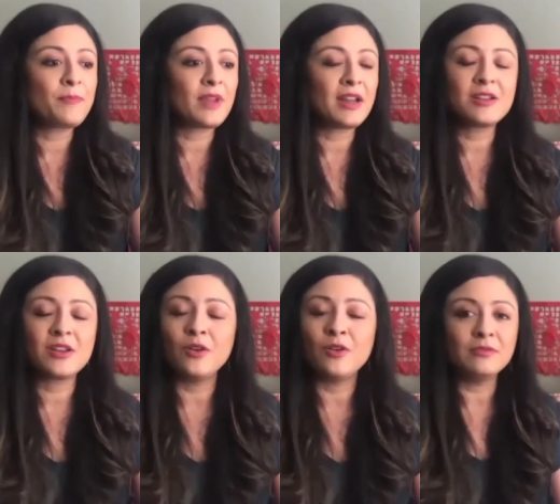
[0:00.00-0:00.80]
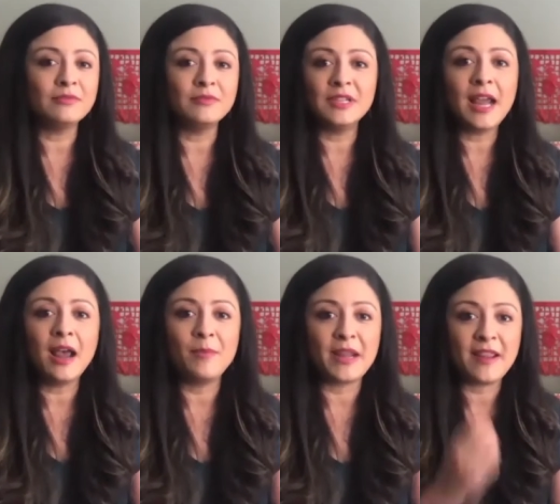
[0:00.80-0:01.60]
so yeah, I
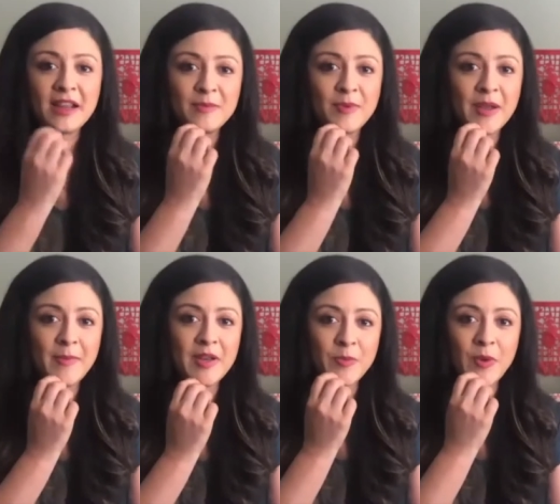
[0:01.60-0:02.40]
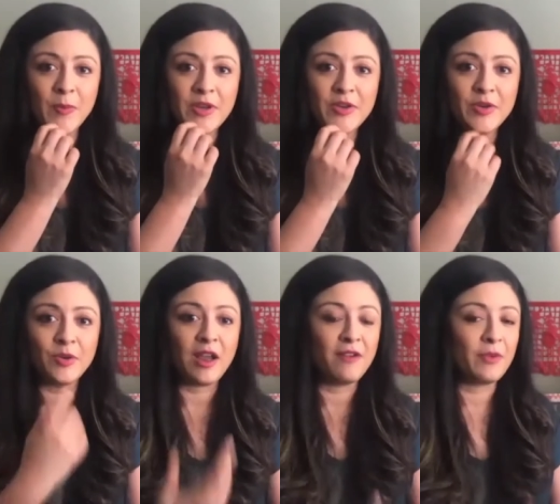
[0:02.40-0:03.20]
mean, that's pretty much what we do
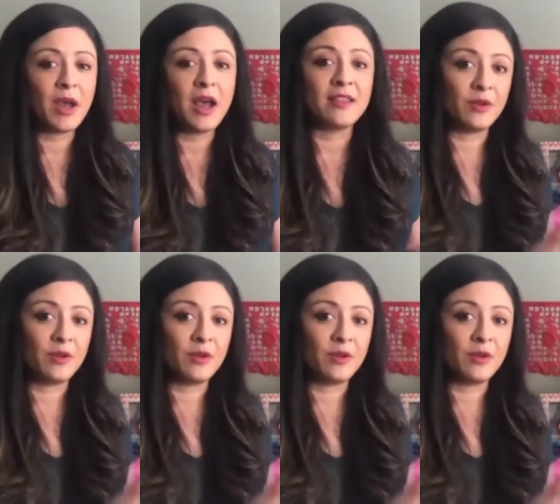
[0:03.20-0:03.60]
every month.